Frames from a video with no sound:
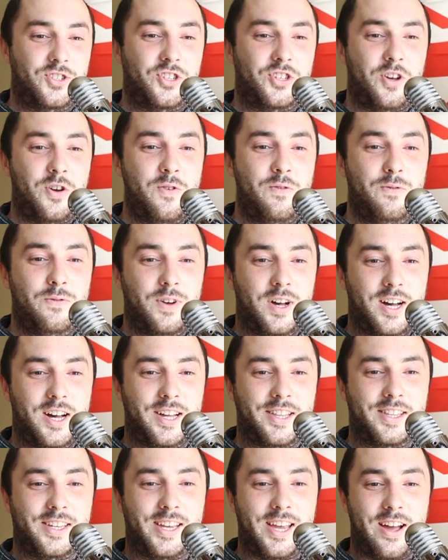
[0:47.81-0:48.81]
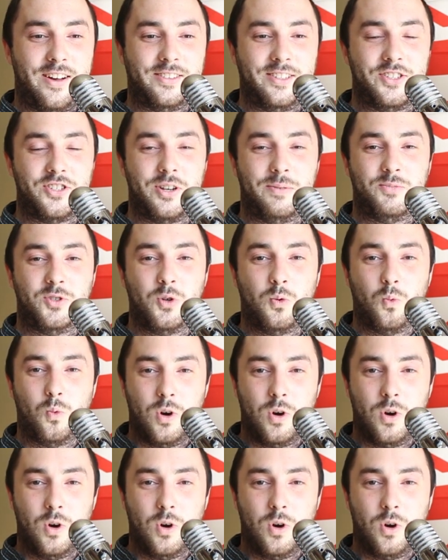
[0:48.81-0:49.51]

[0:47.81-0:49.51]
So far, the count is up to